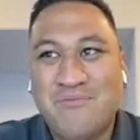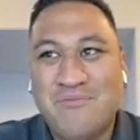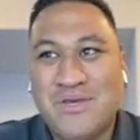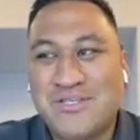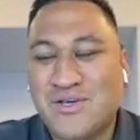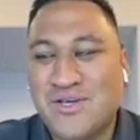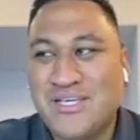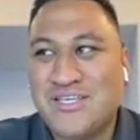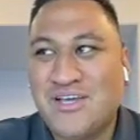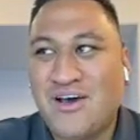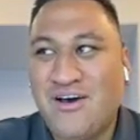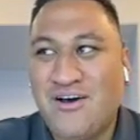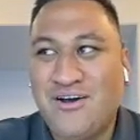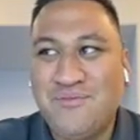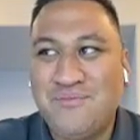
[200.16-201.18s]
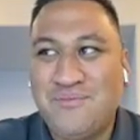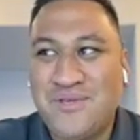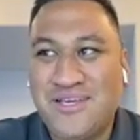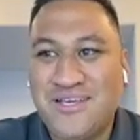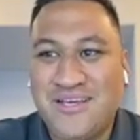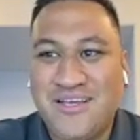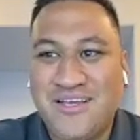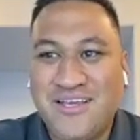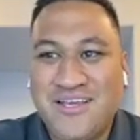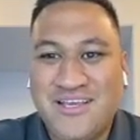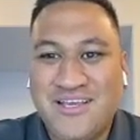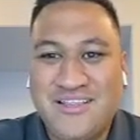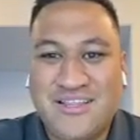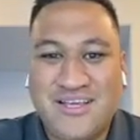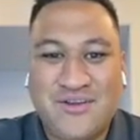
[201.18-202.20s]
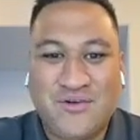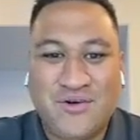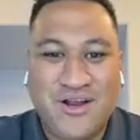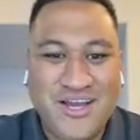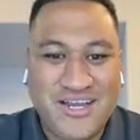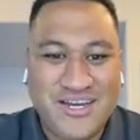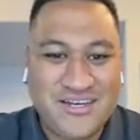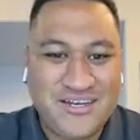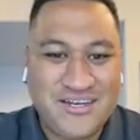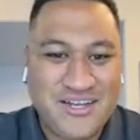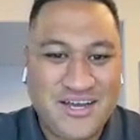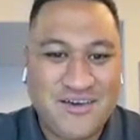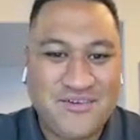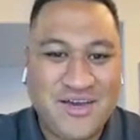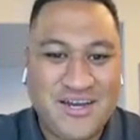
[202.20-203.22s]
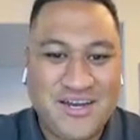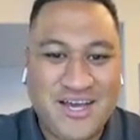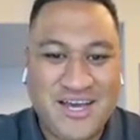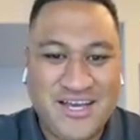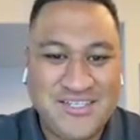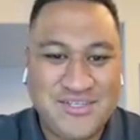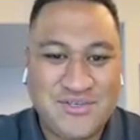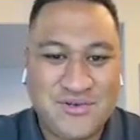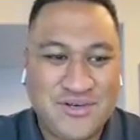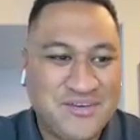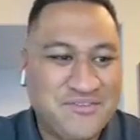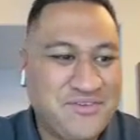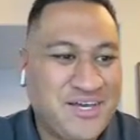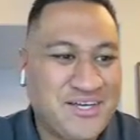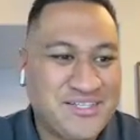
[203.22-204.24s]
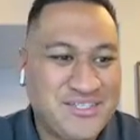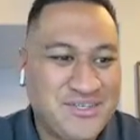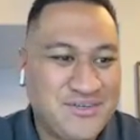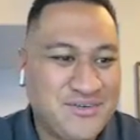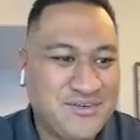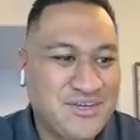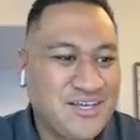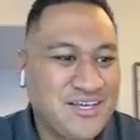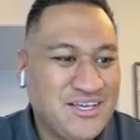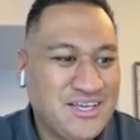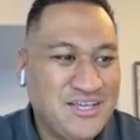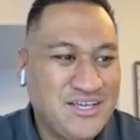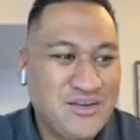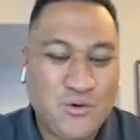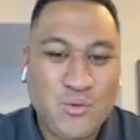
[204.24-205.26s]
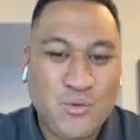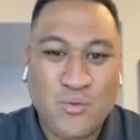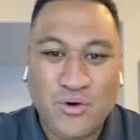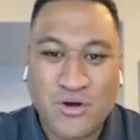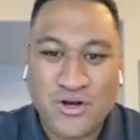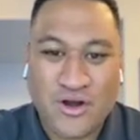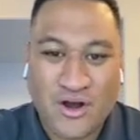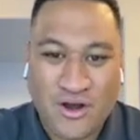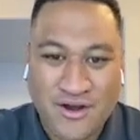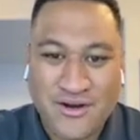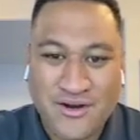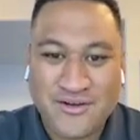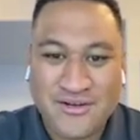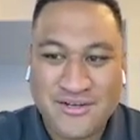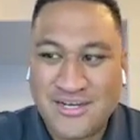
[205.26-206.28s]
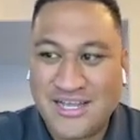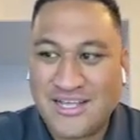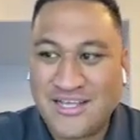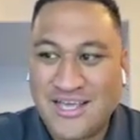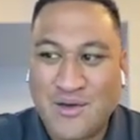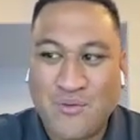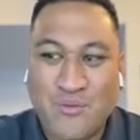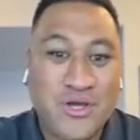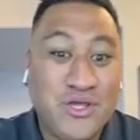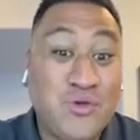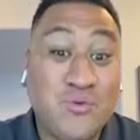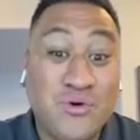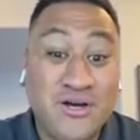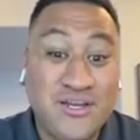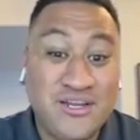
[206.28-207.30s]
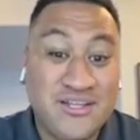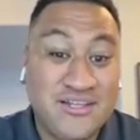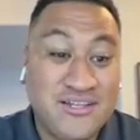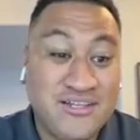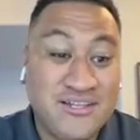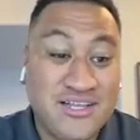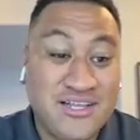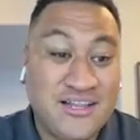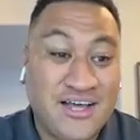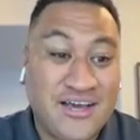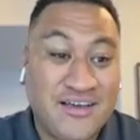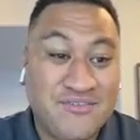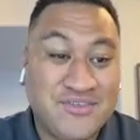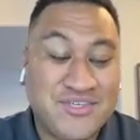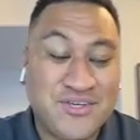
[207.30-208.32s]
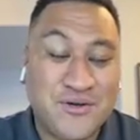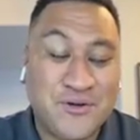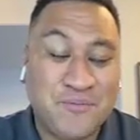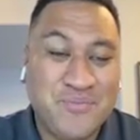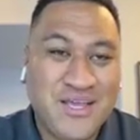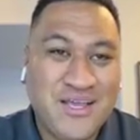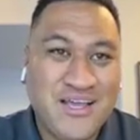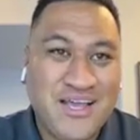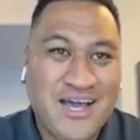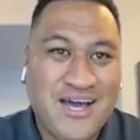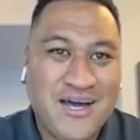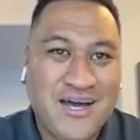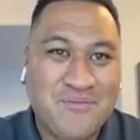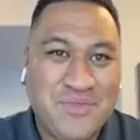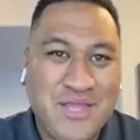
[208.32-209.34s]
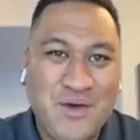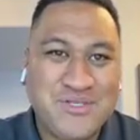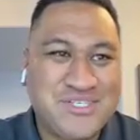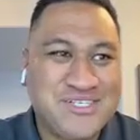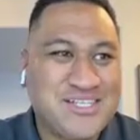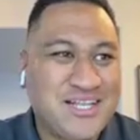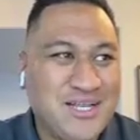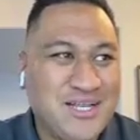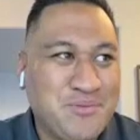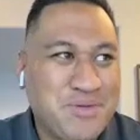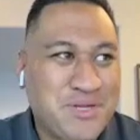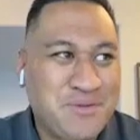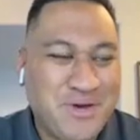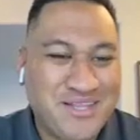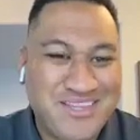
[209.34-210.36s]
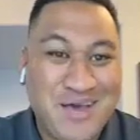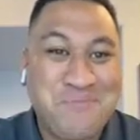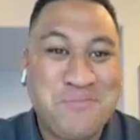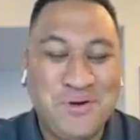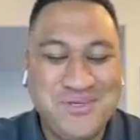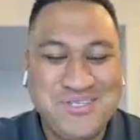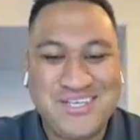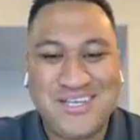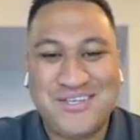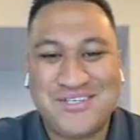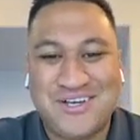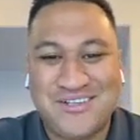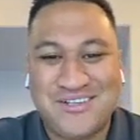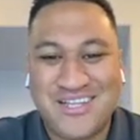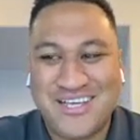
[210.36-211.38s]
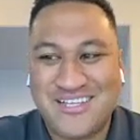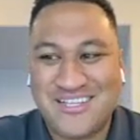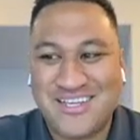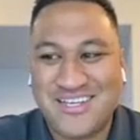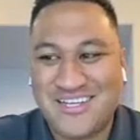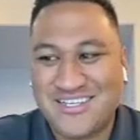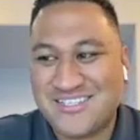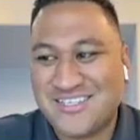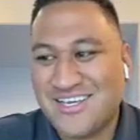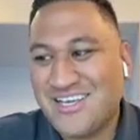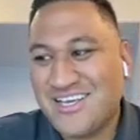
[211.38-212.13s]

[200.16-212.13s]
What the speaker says: So he taught me the grind of how to hustle, of how to, work hard and get what you want in life. So that was just a little bit about that post that you saw on LinkedIn is,